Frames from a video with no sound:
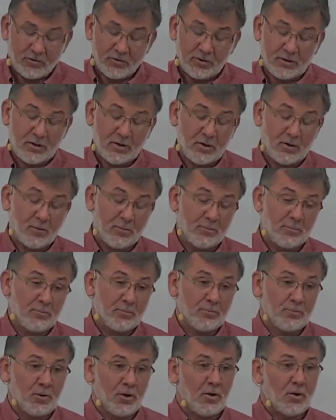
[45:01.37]
you know,
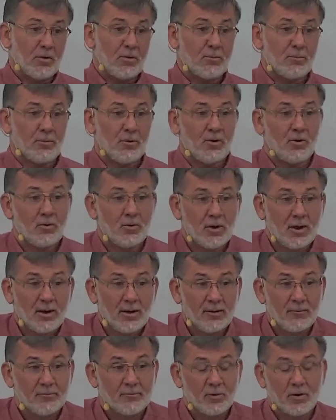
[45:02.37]
Paul,
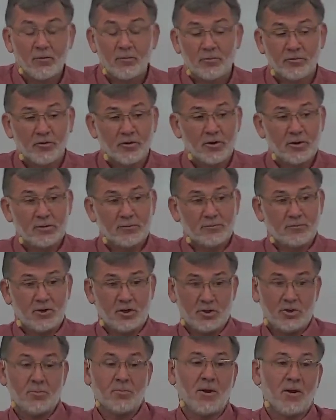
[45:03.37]
Paul, uh, Paul was very
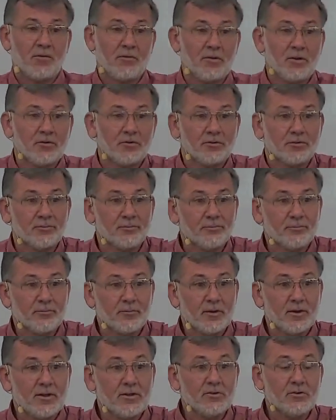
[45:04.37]
clear about this.
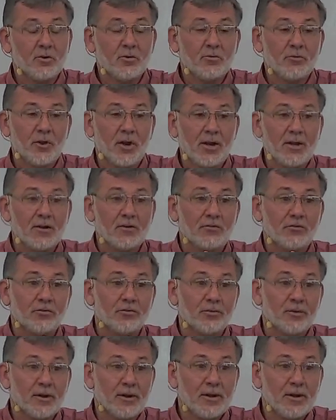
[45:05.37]
He told Titus,